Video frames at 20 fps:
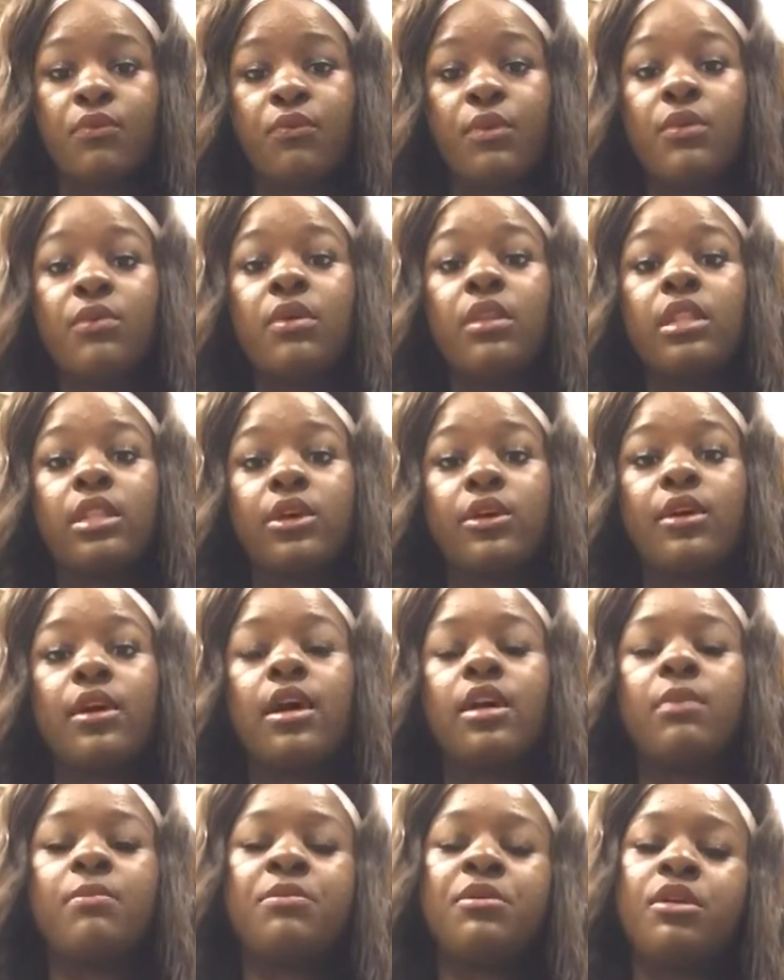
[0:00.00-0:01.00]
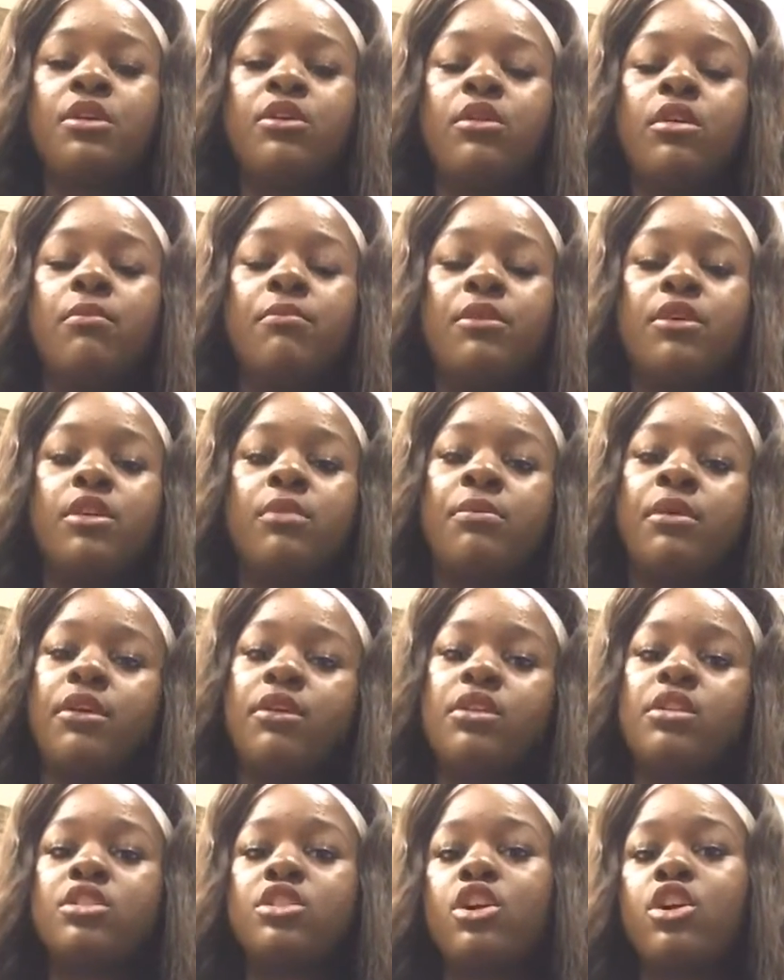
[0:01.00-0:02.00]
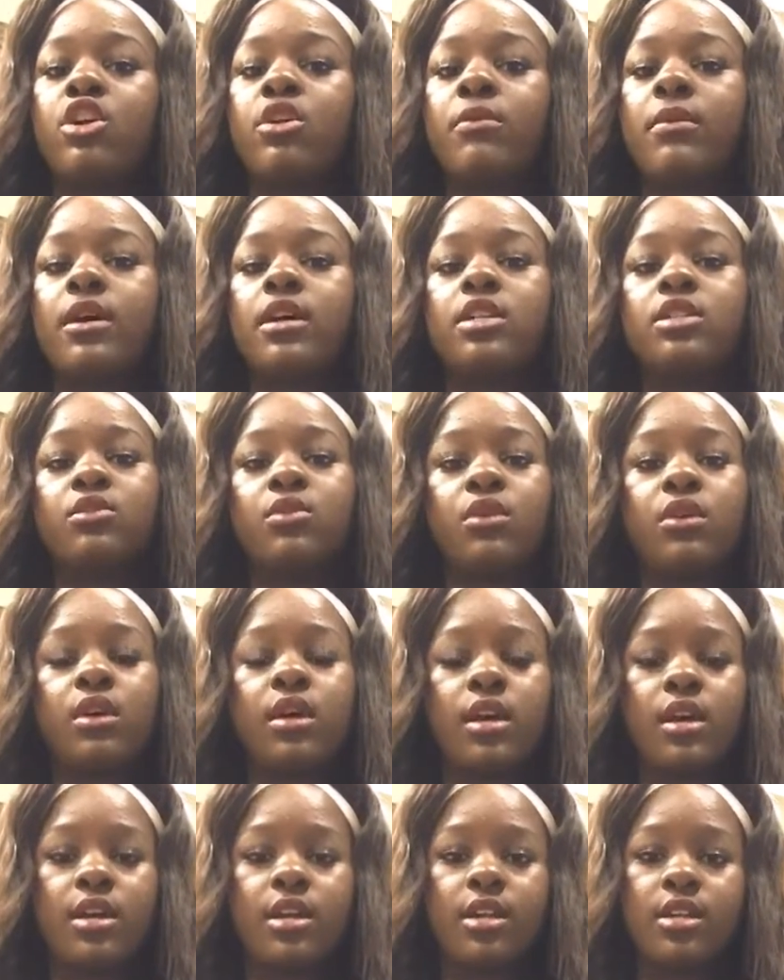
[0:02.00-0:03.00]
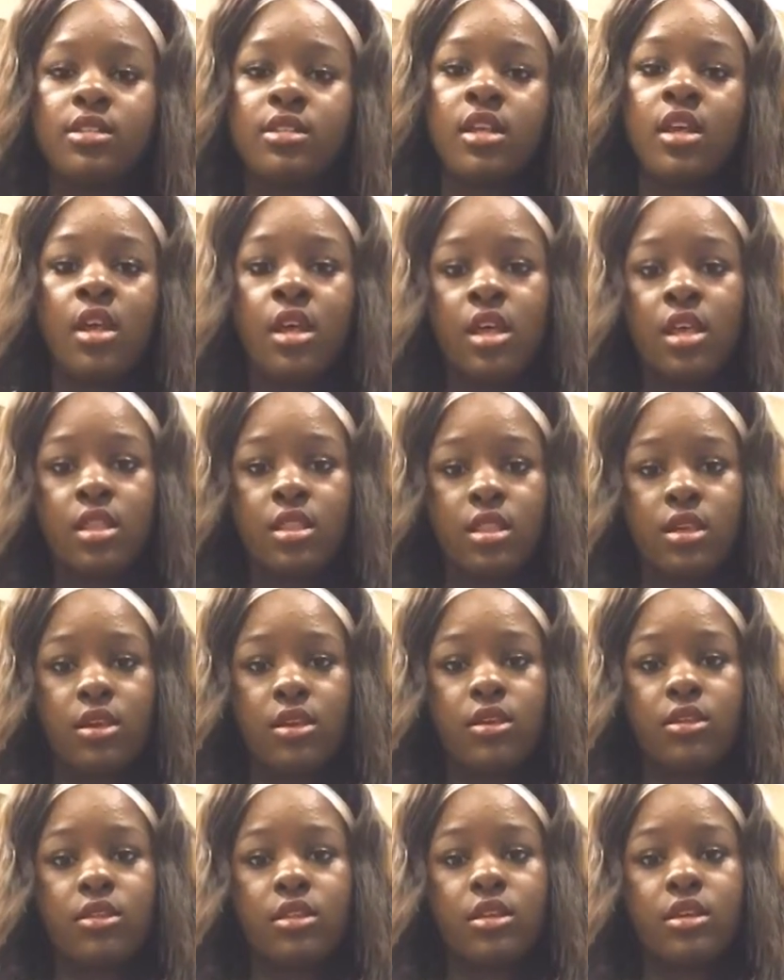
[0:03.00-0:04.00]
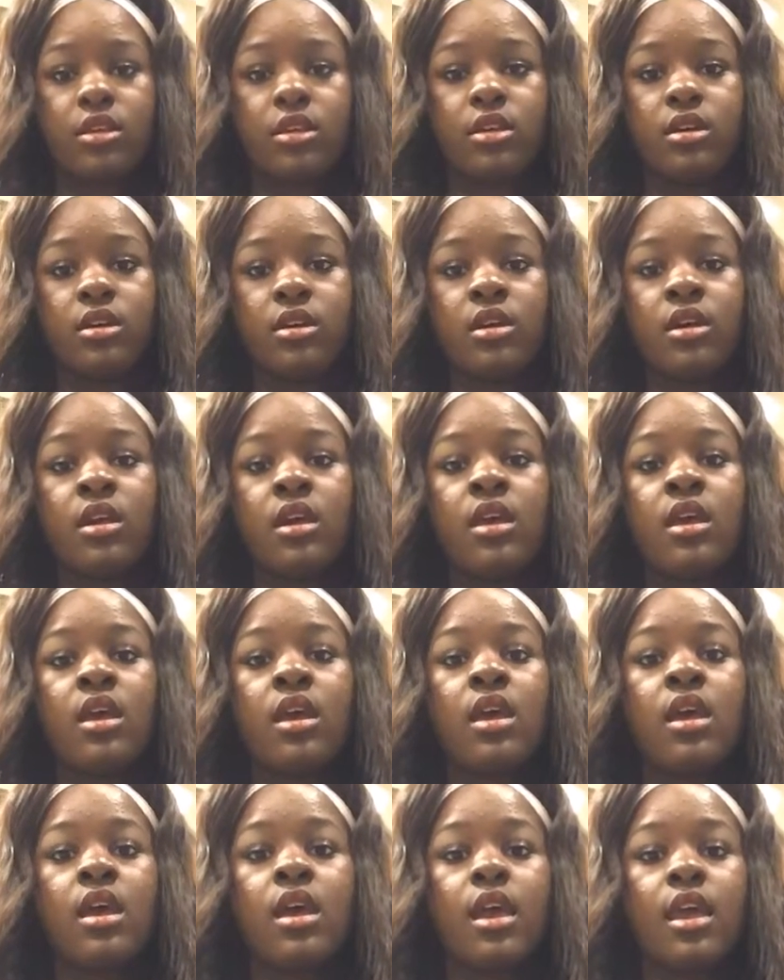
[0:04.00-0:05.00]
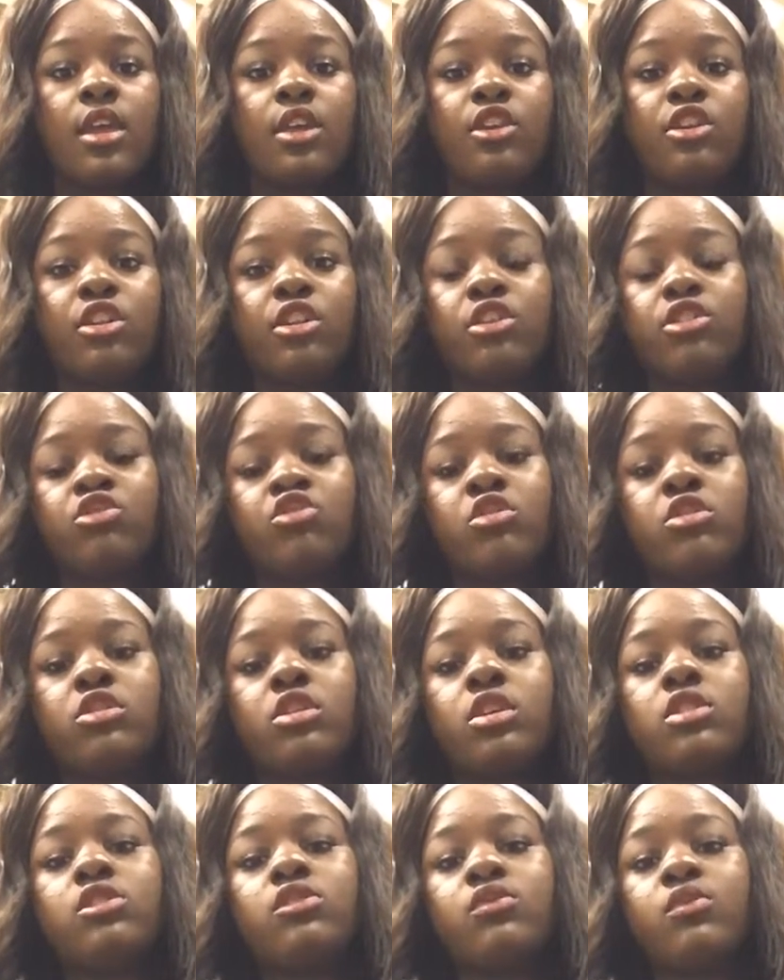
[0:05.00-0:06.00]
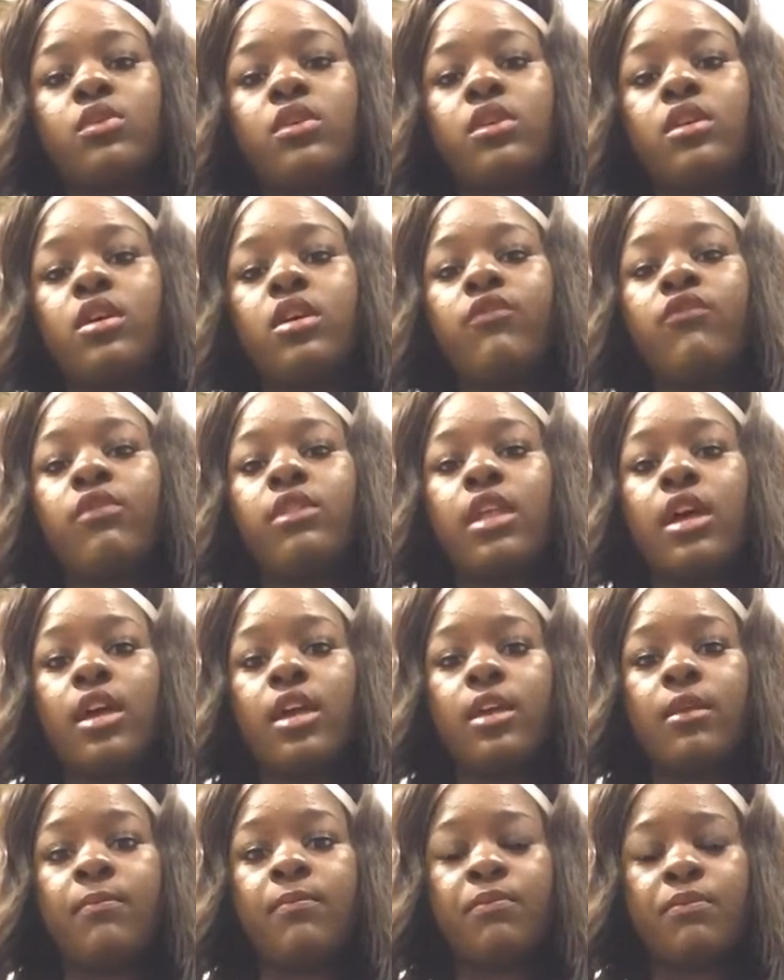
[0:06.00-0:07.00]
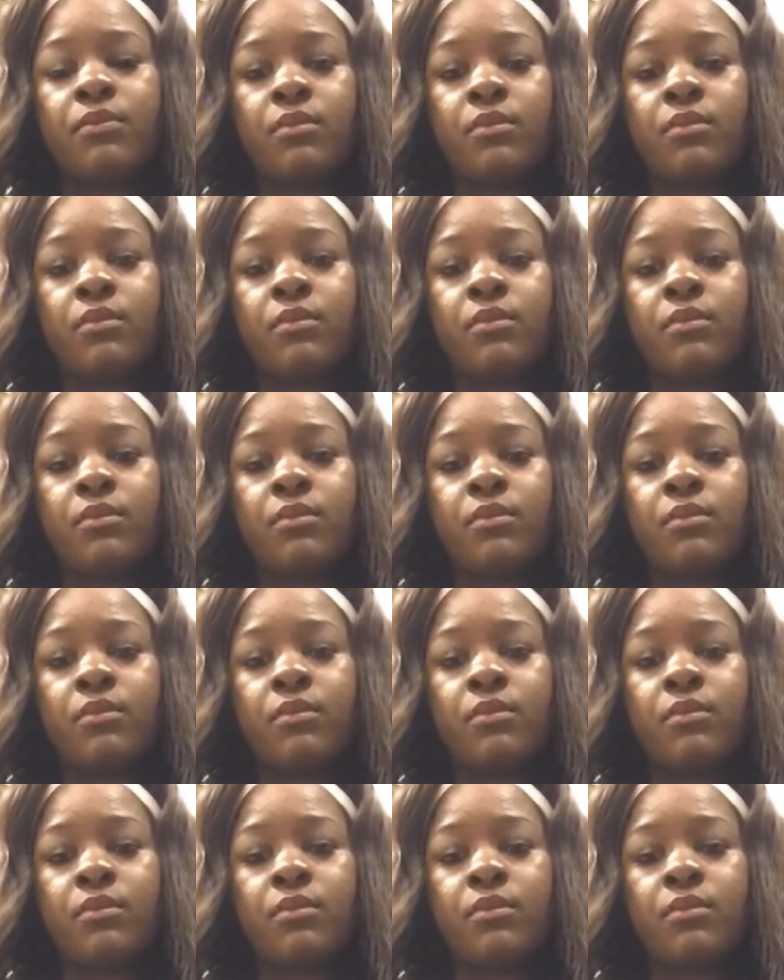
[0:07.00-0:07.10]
We will learn how to build a periscope as well as learn the angular trajectory of light